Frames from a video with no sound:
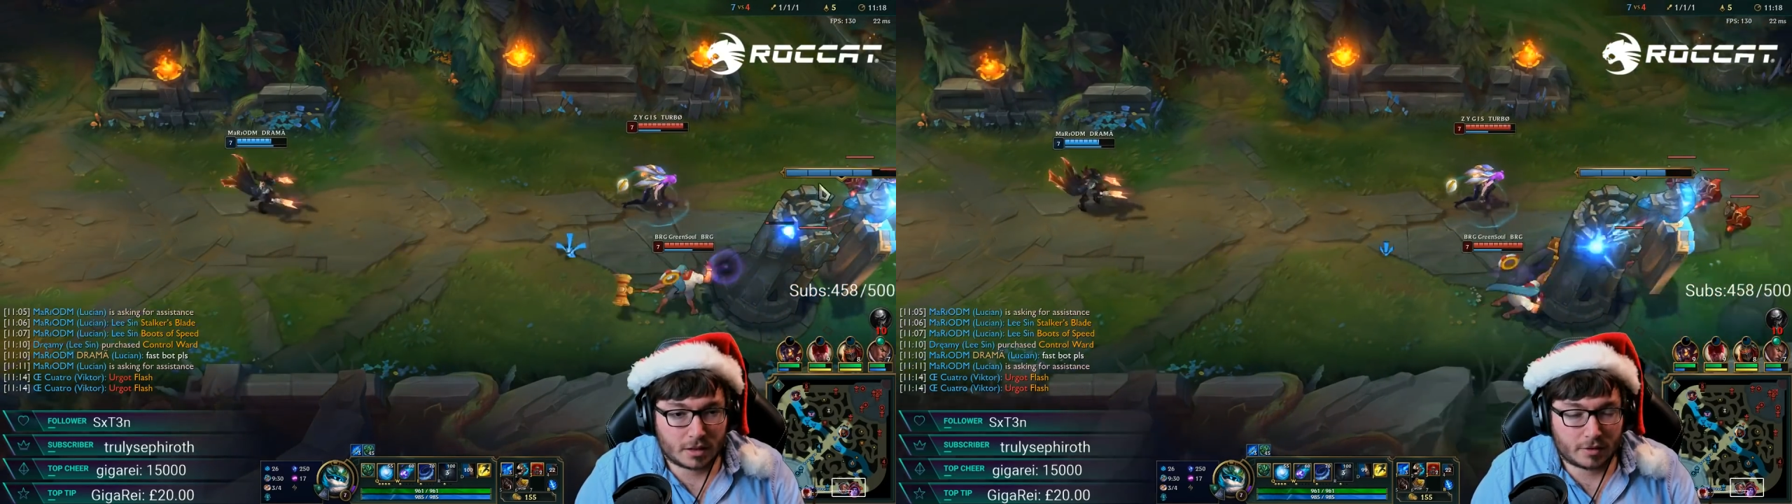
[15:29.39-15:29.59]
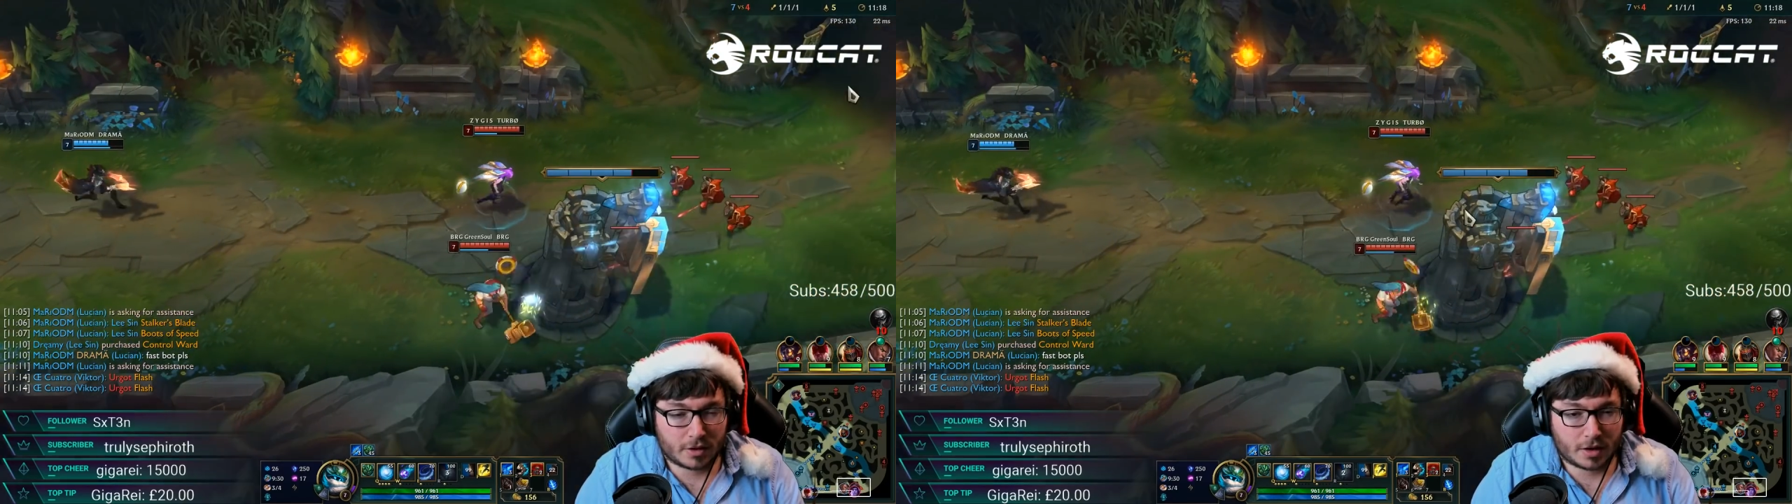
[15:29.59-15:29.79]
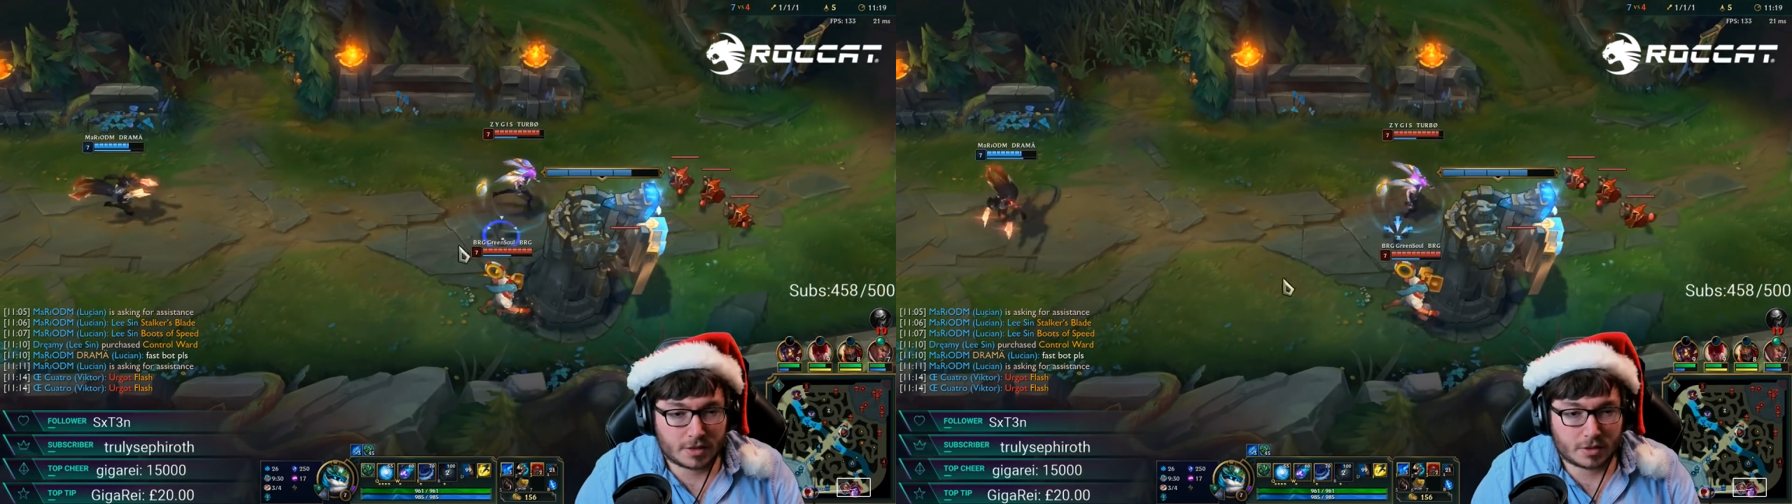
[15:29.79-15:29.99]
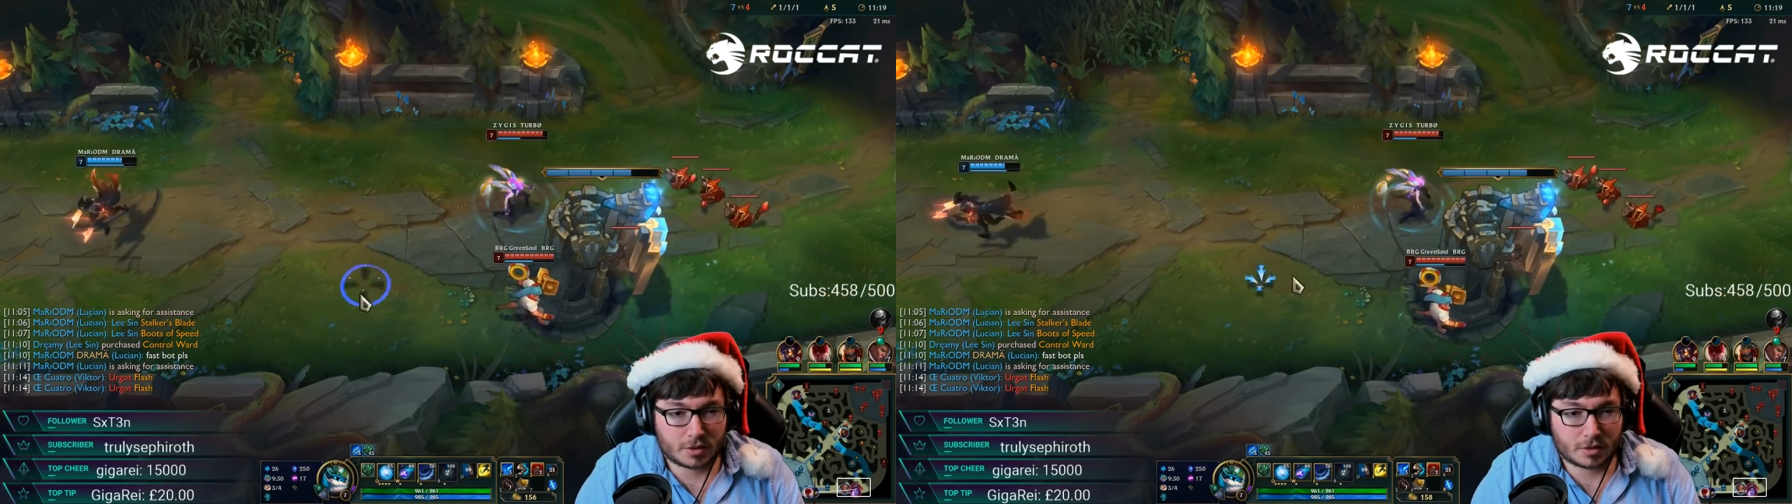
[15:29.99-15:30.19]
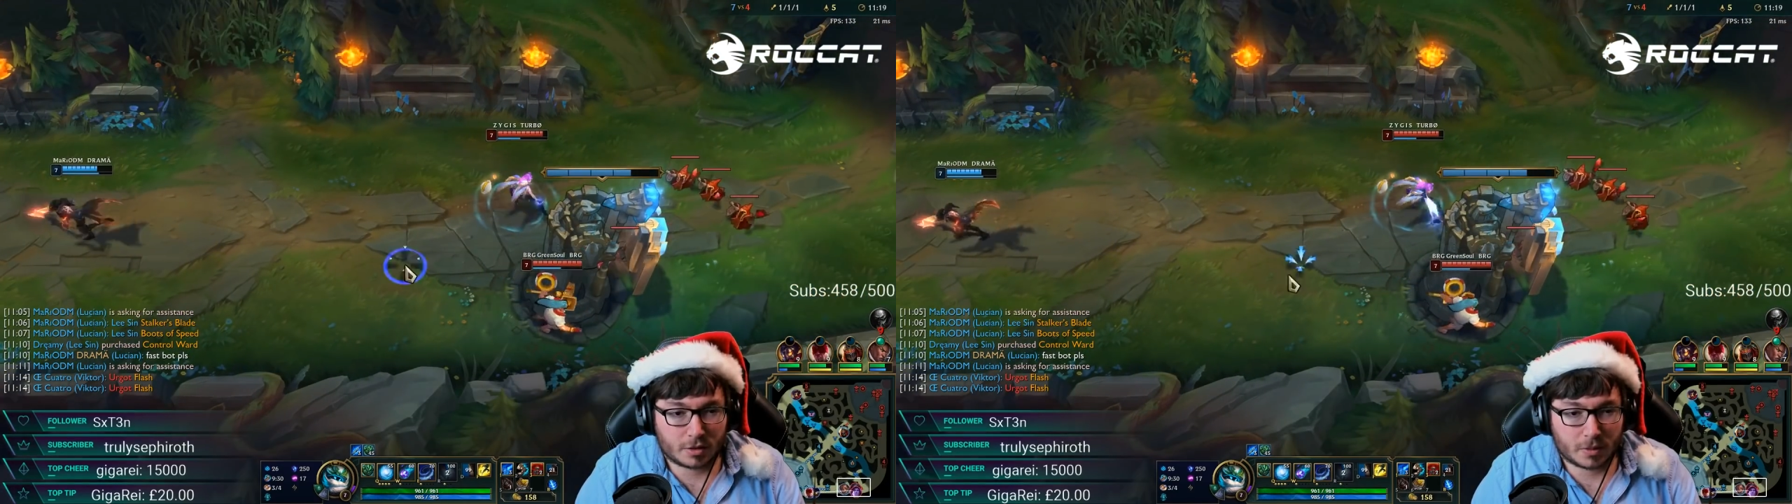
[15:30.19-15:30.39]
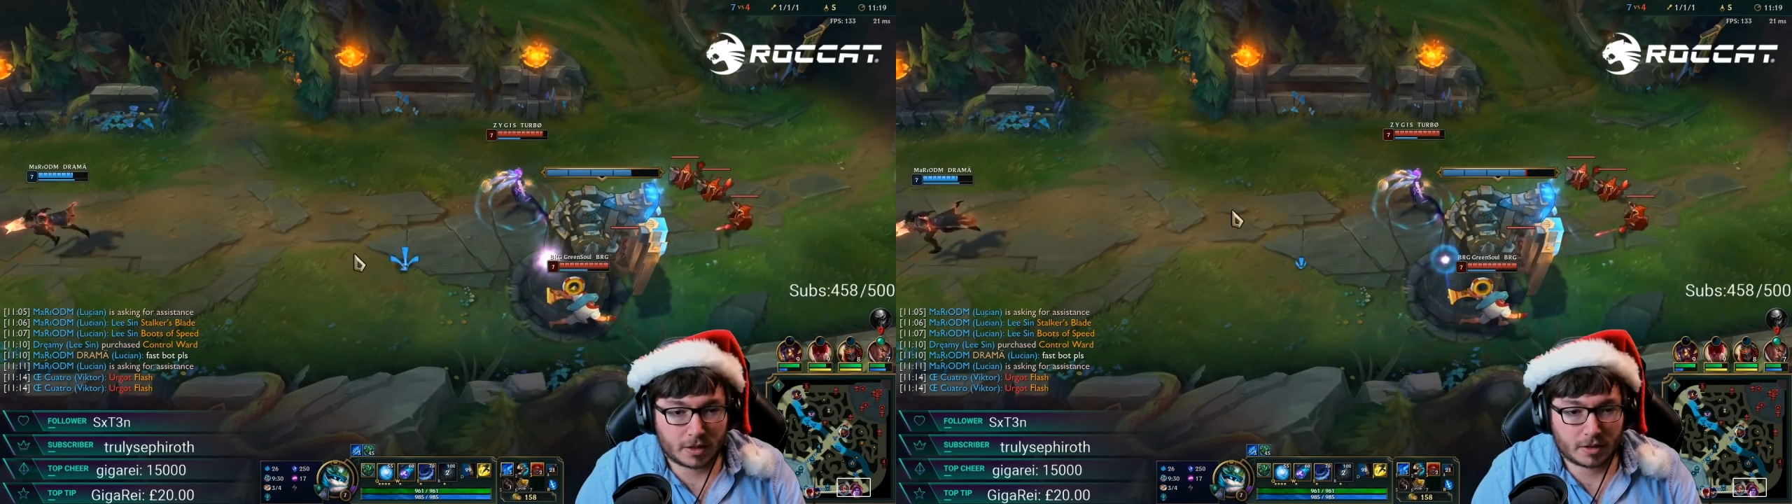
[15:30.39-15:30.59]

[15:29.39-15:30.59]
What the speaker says: Yeah, if the Kaiser got the W there,